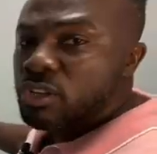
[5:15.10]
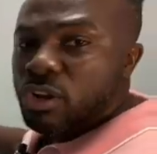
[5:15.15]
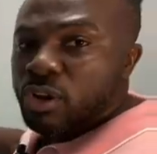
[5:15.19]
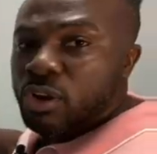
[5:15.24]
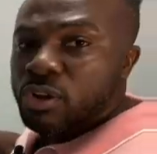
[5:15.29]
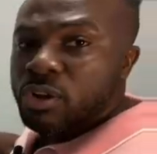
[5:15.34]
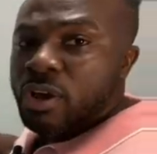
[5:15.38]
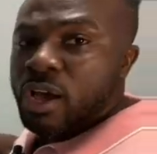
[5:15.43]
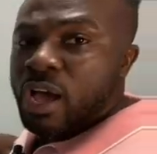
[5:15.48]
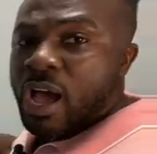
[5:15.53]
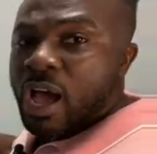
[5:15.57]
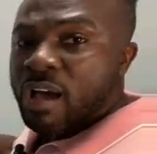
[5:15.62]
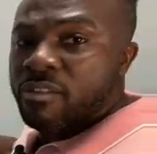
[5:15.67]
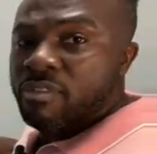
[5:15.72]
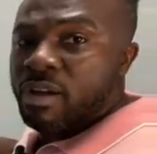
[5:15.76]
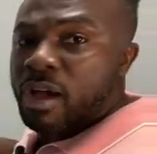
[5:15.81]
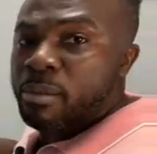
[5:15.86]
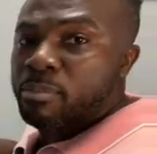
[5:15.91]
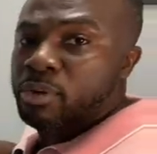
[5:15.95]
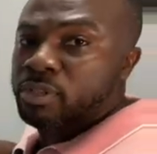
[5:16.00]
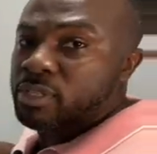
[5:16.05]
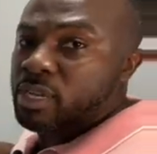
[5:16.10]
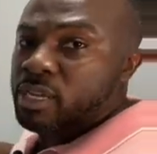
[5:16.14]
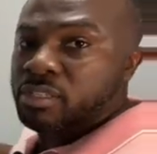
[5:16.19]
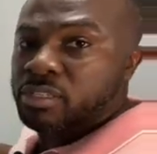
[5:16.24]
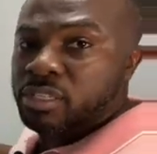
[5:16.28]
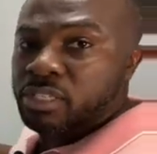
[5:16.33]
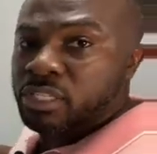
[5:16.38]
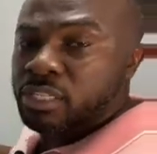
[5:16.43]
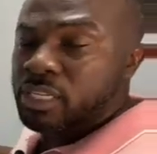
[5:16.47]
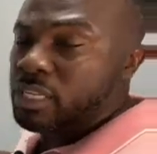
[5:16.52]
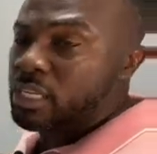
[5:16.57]
not going to have
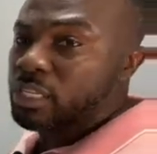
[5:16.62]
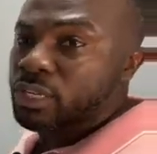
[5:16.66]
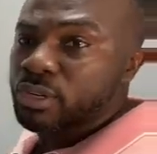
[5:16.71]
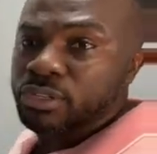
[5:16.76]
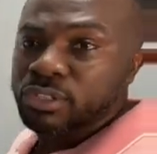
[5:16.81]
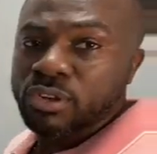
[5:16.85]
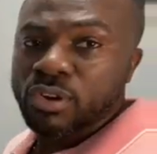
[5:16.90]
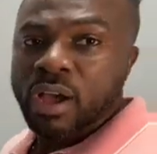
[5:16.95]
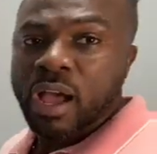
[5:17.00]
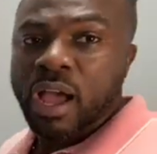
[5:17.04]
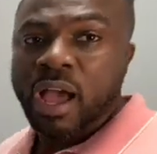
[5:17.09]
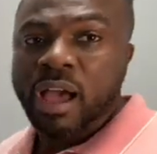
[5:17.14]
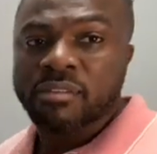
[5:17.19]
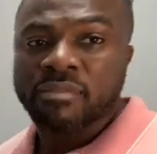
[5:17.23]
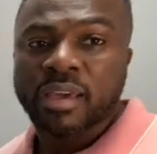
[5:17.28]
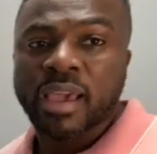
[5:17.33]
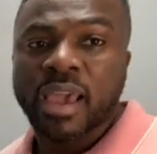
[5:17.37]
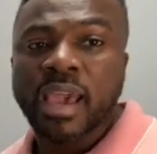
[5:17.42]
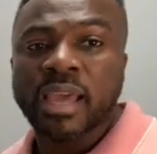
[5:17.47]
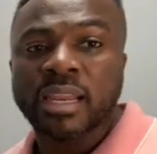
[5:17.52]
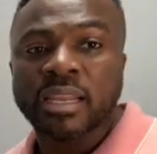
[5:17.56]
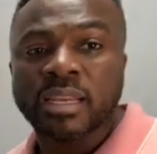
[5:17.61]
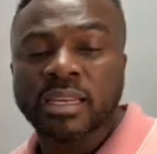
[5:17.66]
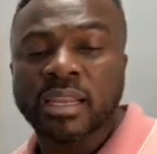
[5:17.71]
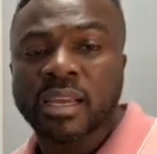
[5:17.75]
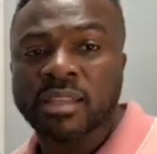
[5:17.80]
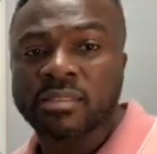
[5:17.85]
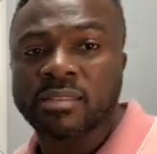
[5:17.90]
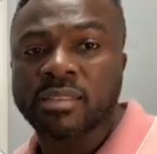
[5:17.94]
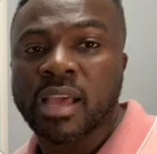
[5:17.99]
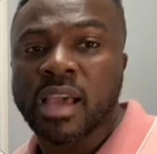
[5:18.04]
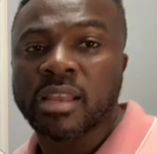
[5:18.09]
amortization. He does not have any
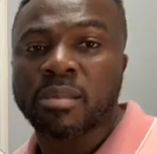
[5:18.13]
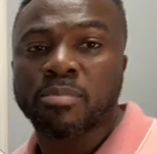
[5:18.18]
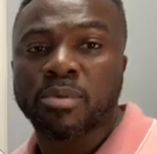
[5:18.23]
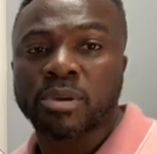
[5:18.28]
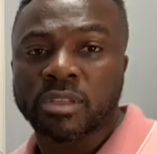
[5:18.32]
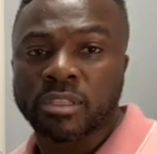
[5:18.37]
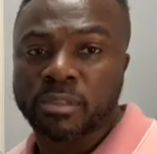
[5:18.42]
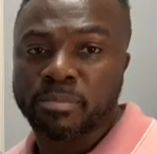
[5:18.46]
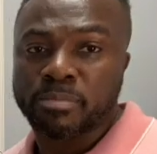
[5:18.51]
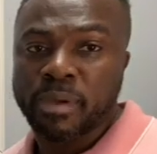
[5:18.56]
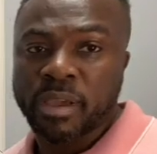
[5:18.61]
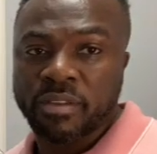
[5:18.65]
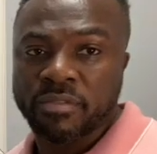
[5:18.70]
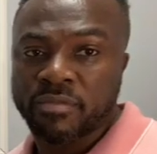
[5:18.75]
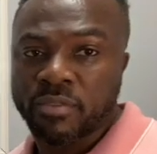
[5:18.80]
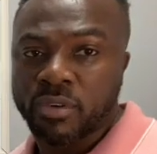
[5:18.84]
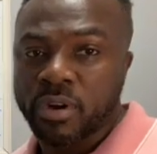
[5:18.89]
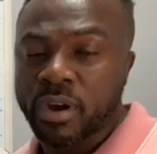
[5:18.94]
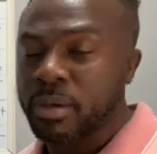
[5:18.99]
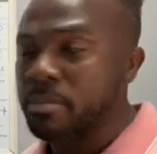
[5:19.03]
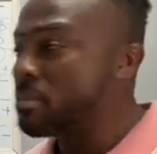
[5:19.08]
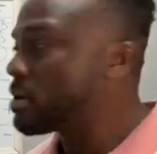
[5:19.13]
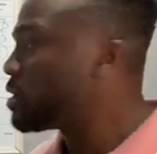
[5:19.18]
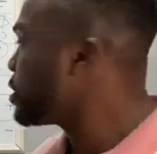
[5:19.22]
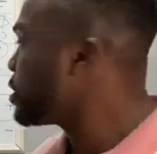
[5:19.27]
debt that anybody is paying for him.